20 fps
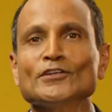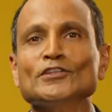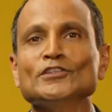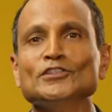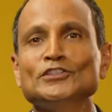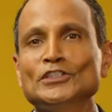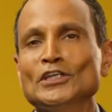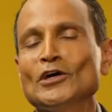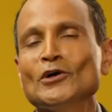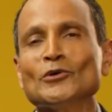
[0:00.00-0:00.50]

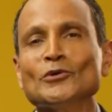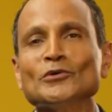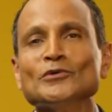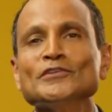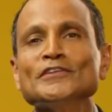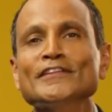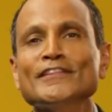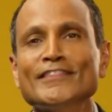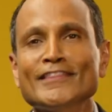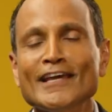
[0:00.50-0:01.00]
Joe,
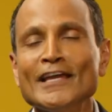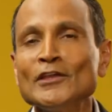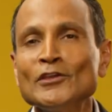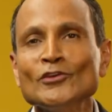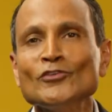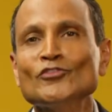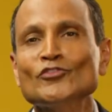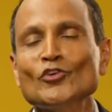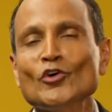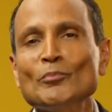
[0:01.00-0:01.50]
thank you
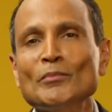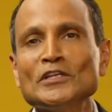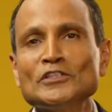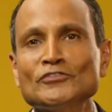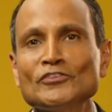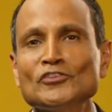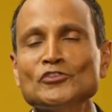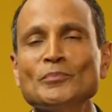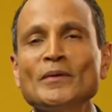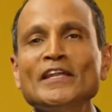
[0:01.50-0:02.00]
so much
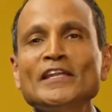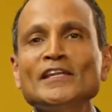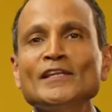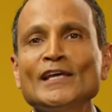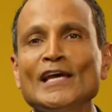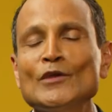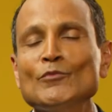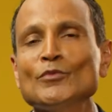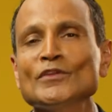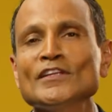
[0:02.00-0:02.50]
for spending
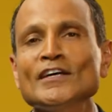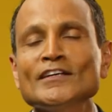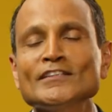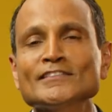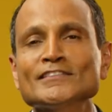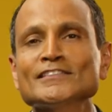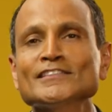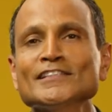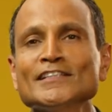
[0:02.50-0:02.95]
time with us.